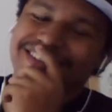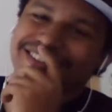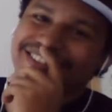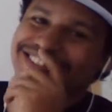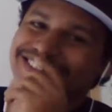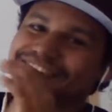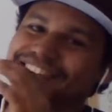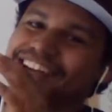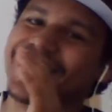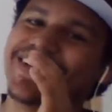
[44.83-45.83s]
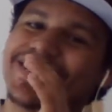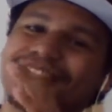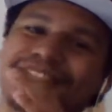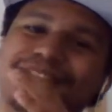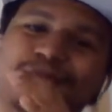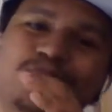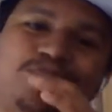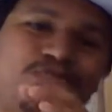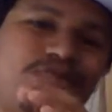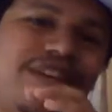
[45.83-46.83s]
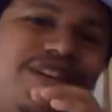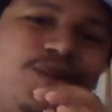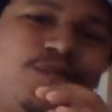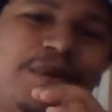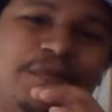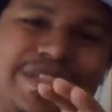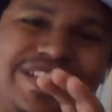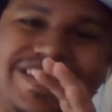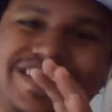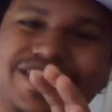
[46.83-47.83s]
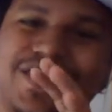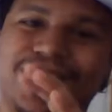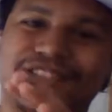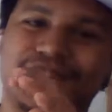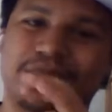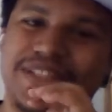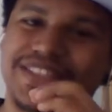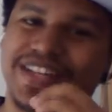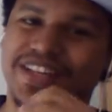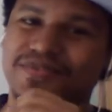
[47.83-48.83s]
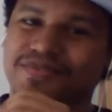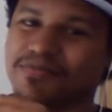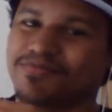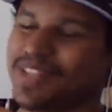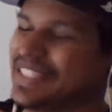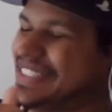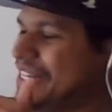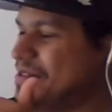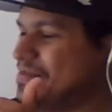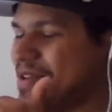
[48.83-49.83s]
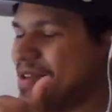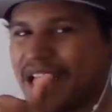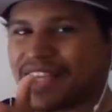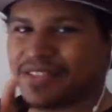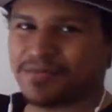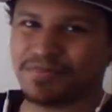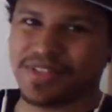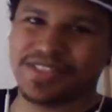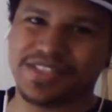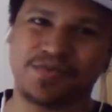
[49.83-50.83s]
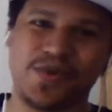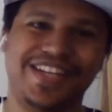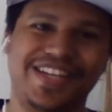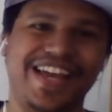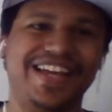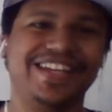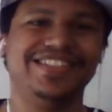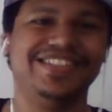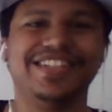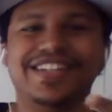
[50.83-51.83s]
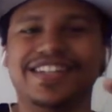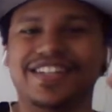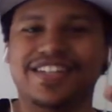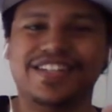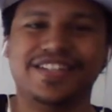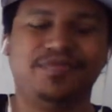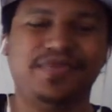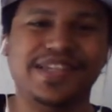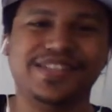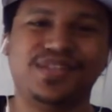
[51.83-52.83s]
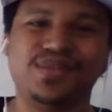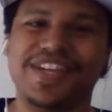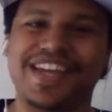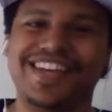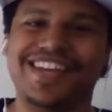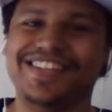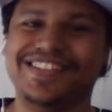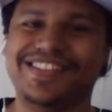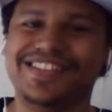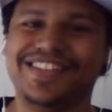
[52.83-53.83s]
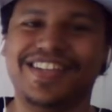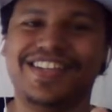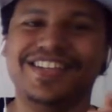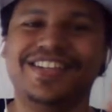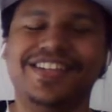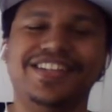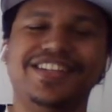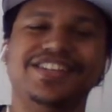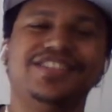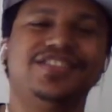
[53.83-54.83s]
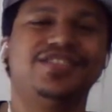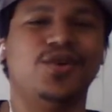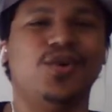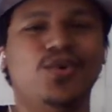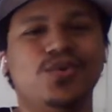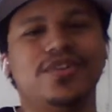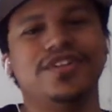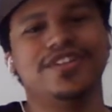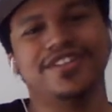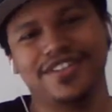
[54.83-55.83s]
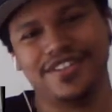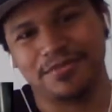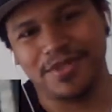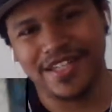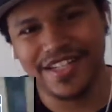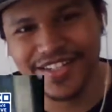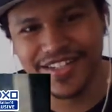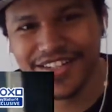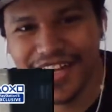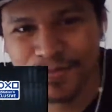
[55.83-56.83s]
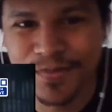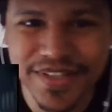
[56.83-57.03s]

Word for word: This is like playing on my nostalgia big time from like spider Man back into PlayStation 1 days, PS2 days, and look, he looks so good, man. I'm